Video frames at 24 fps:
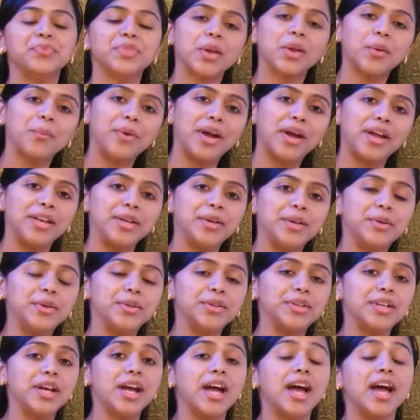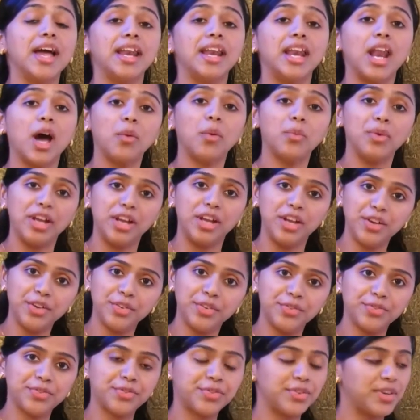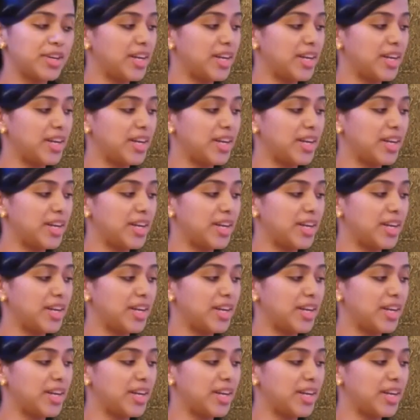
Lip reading: Very good. Now if